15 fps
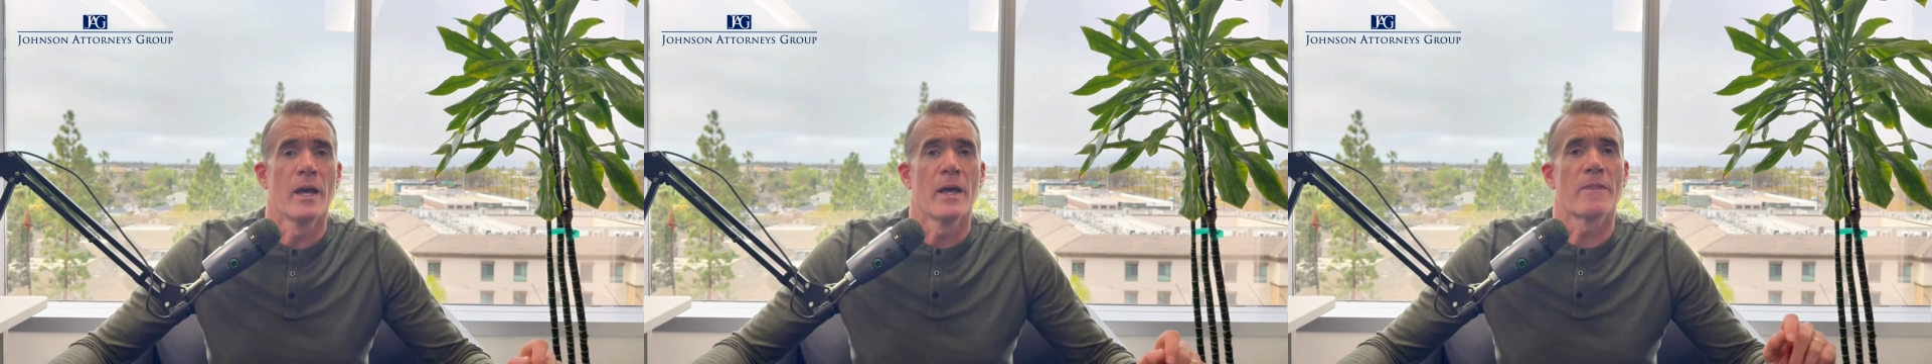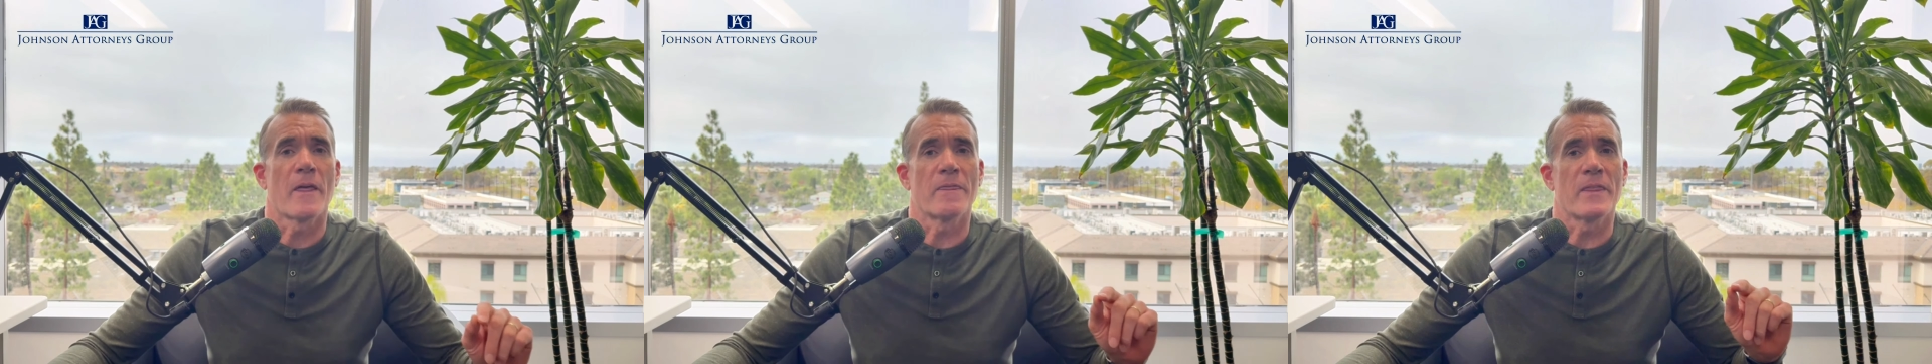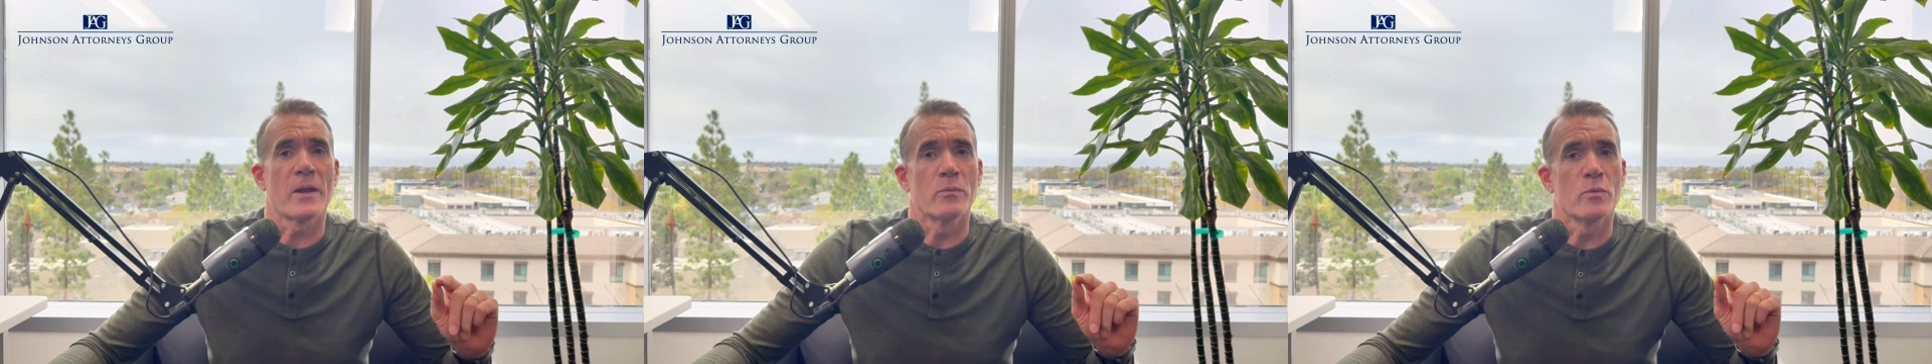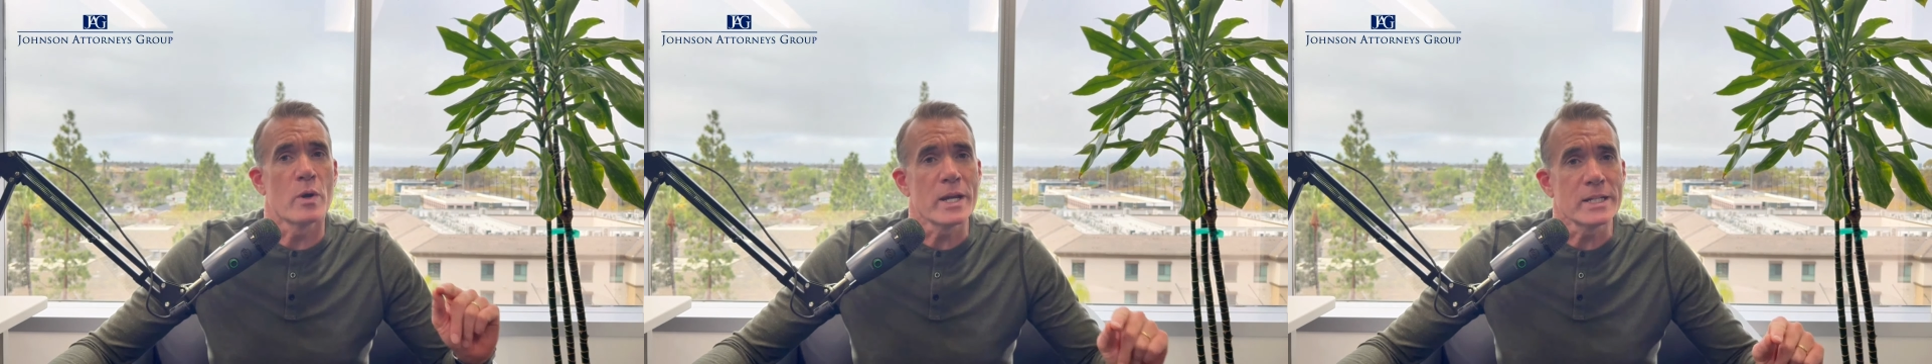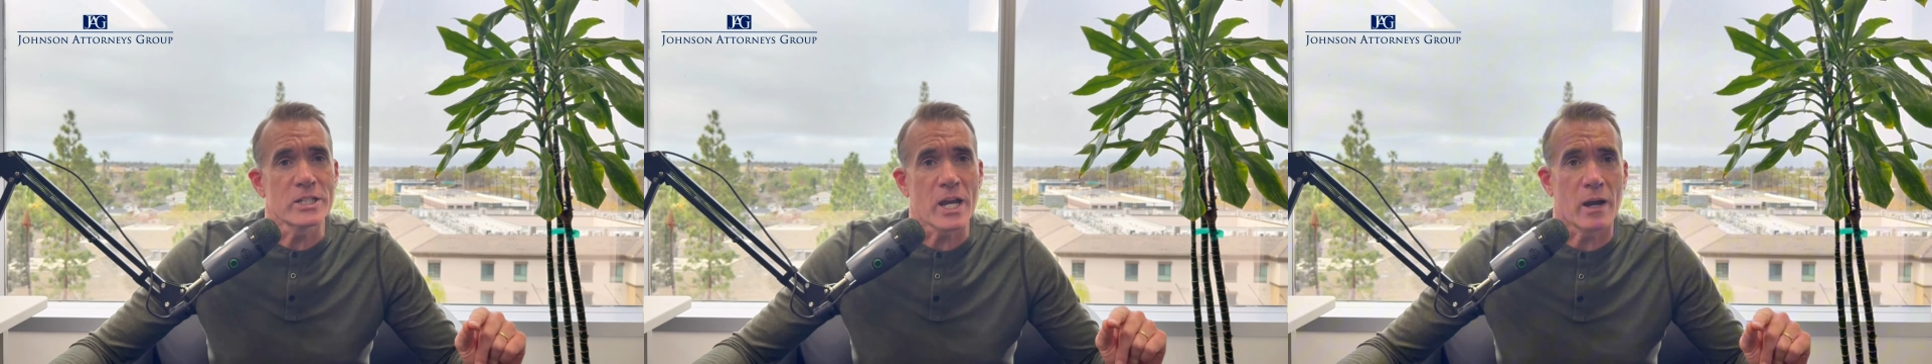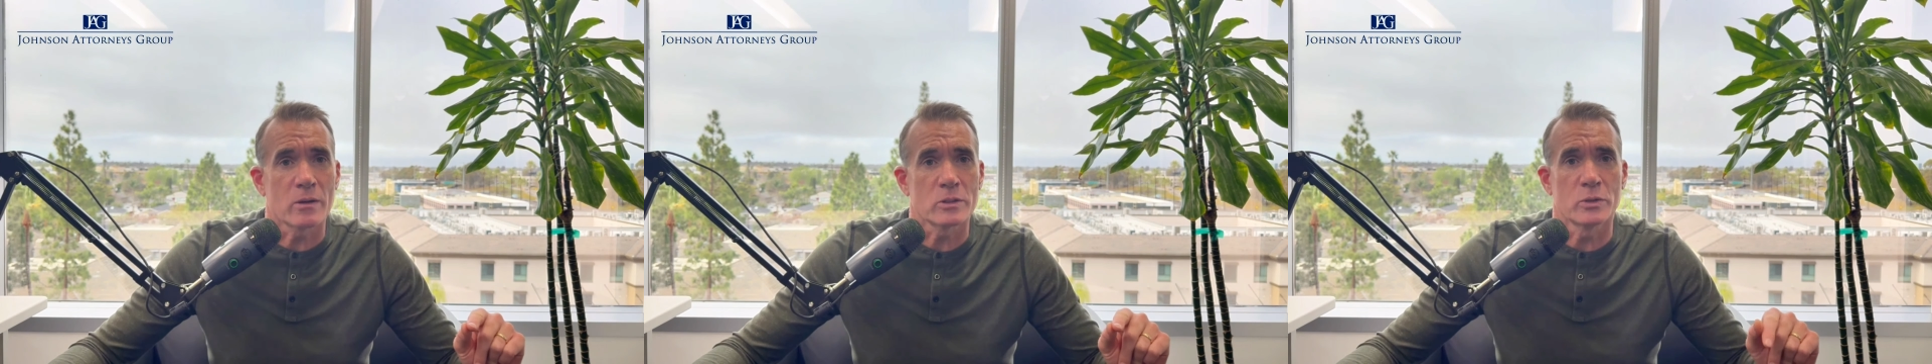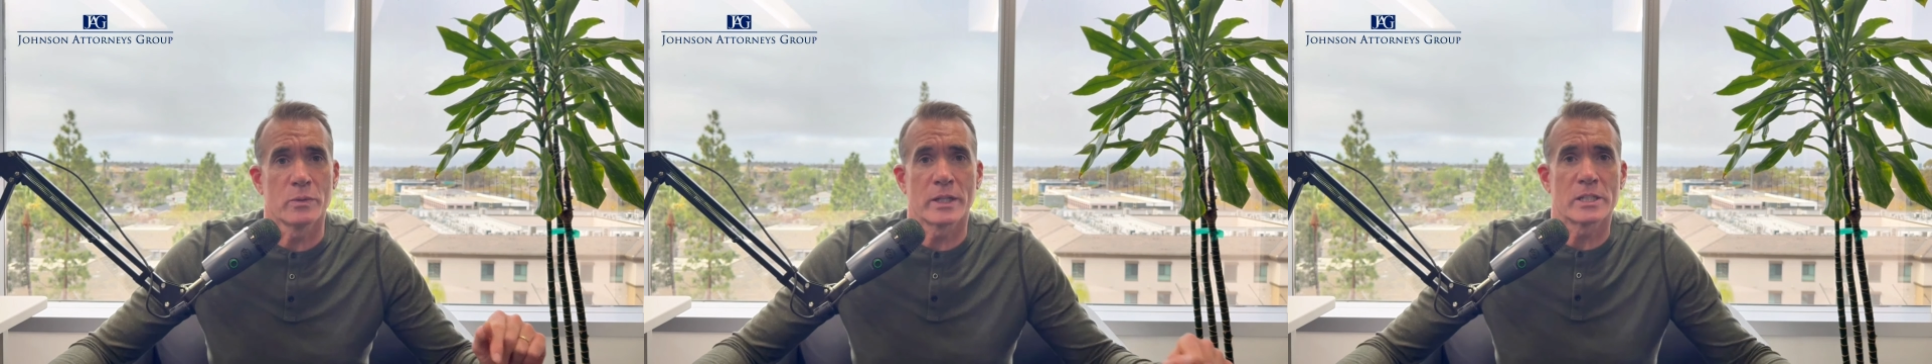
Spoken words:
that they reach out to an